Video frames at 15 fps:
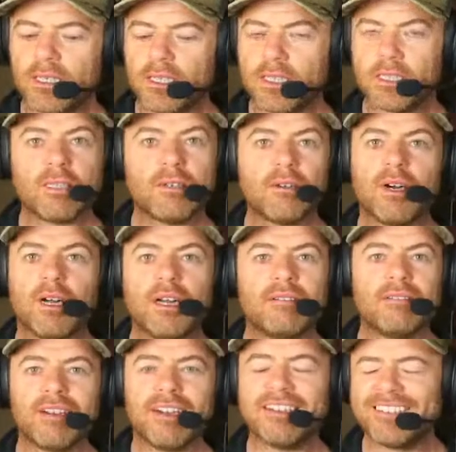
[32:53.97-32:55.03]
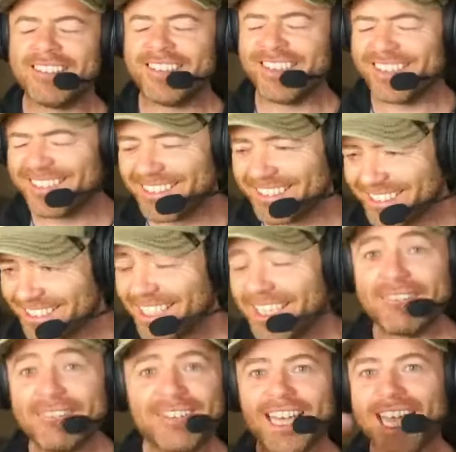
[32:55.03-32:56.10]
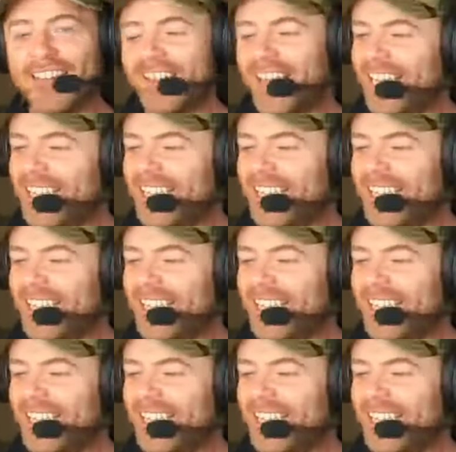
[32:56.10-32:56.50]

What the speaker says: you know, forget that.